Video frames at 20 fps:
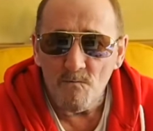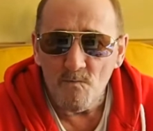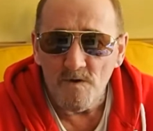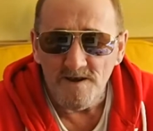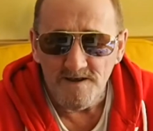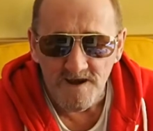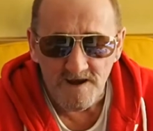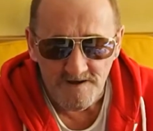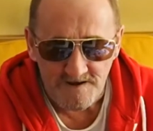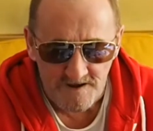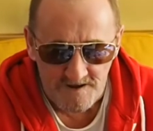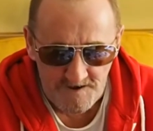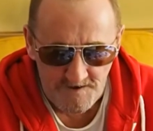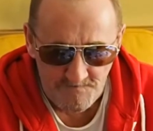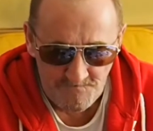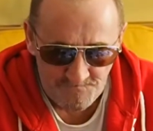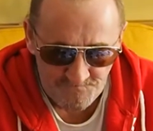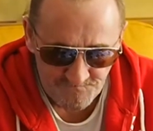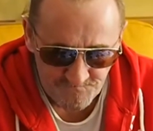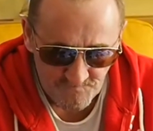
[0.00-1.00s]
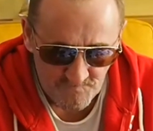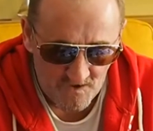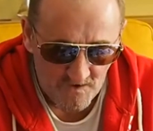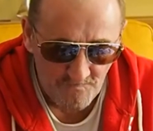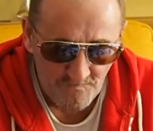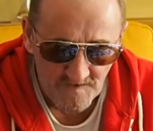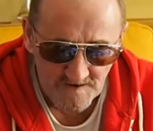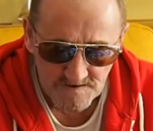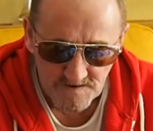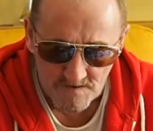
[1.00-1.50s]
we did it, and
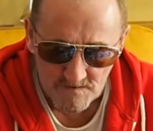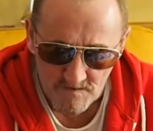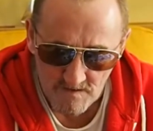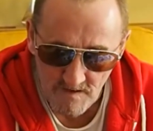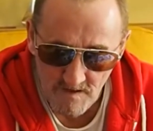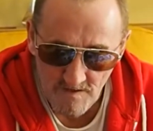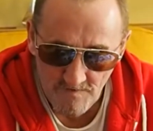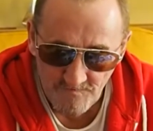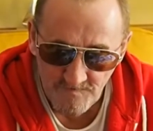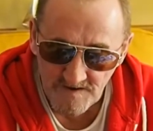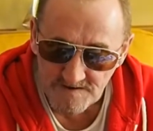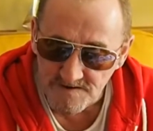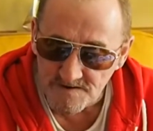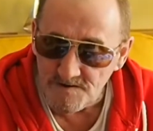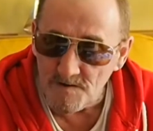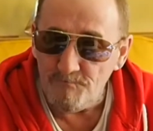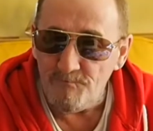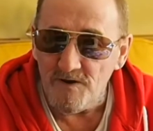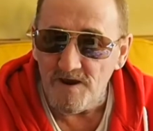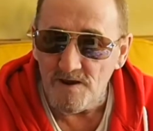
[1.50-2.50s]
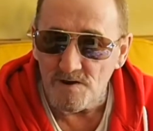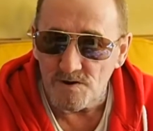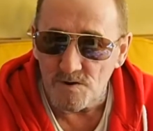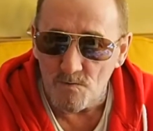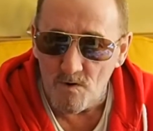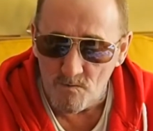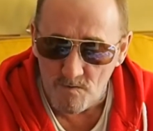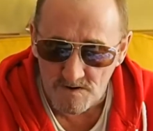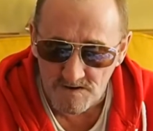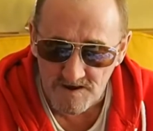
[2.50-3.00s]
this is a picture
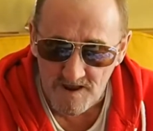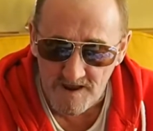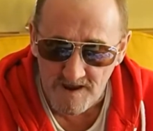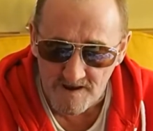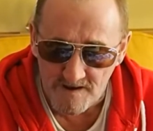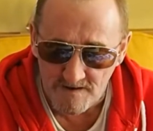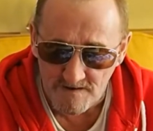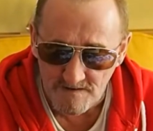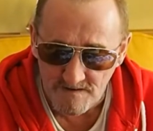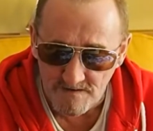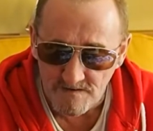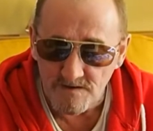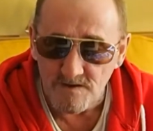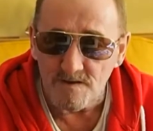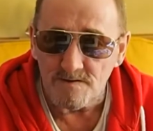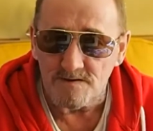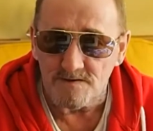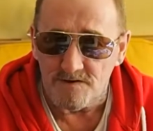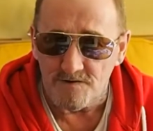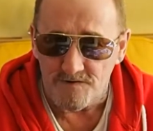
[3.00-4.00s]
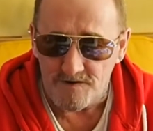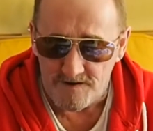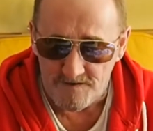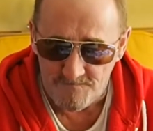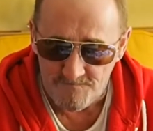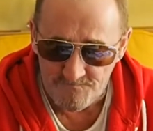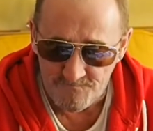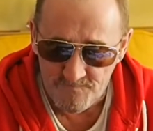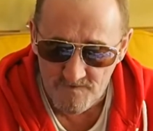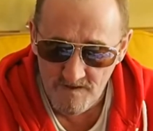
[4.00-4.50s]
what we're taking yesterday,
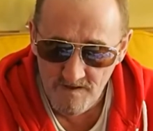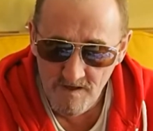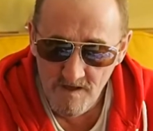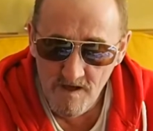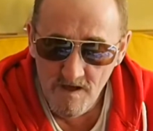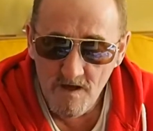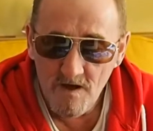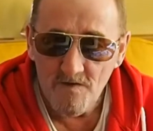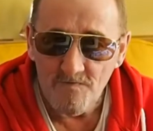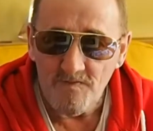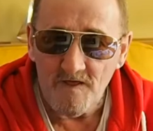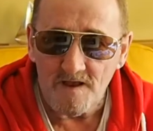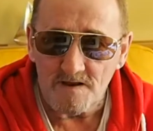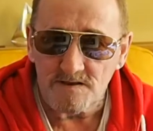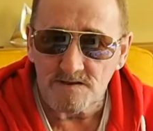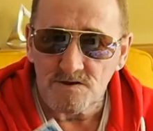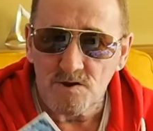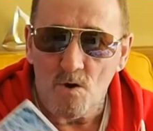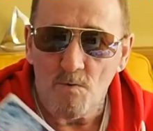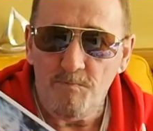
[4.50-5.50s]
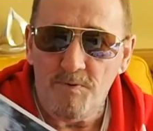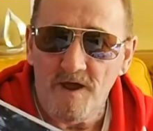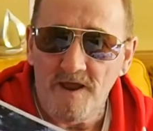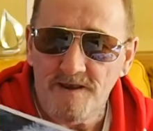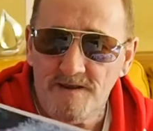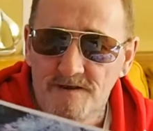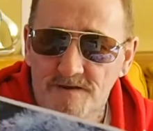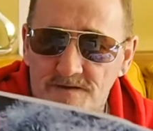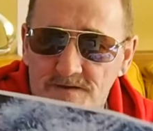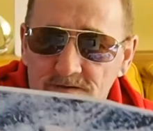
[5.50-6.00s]
and that's top
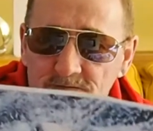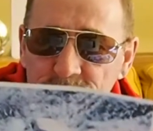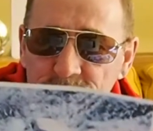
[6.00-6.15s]
end.